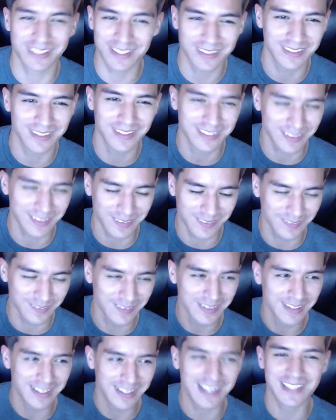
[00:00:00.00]
So
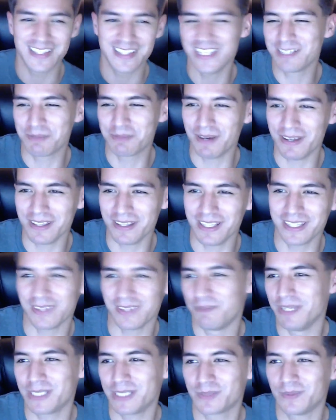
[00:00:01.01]
that's probably like the
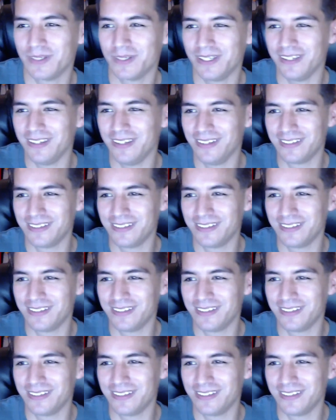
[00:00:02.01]
best way